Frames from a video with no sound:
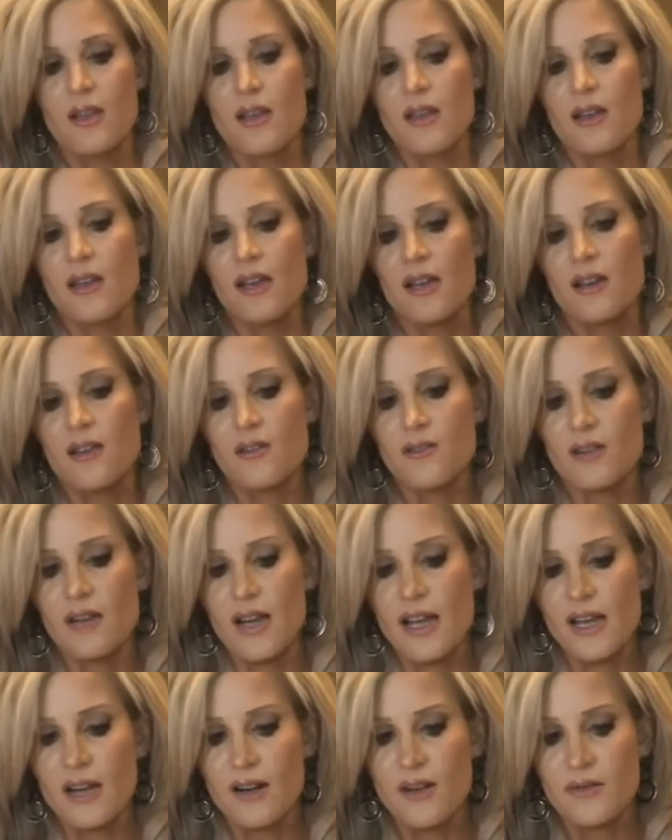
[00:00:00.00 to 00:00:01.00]
You can
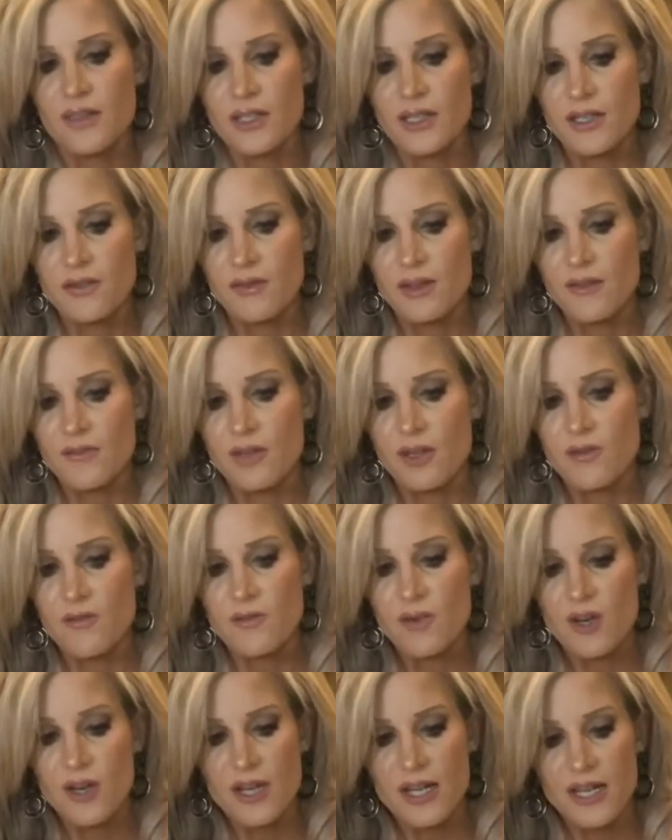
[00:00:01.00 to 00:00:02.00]
add obviously whatever
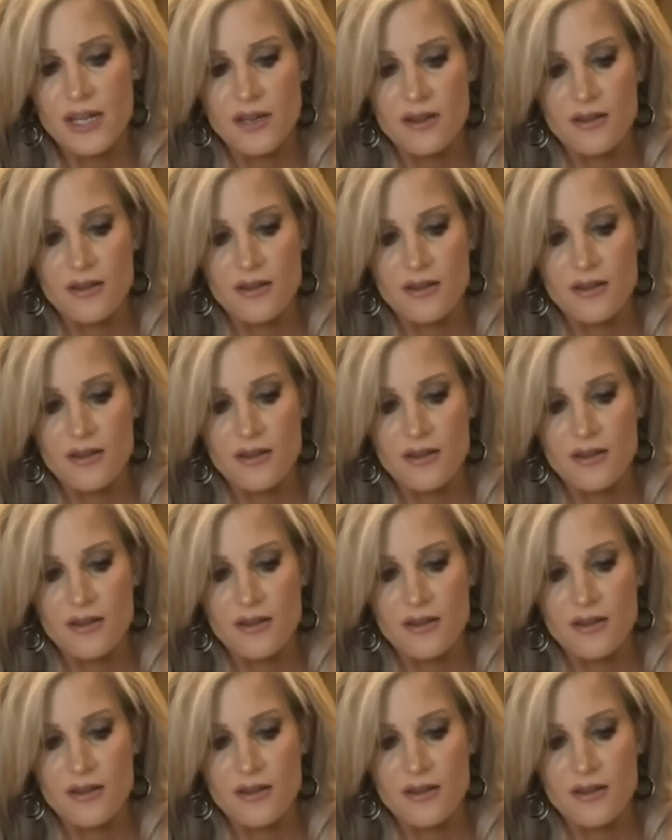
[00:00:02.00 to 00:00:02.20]
you want.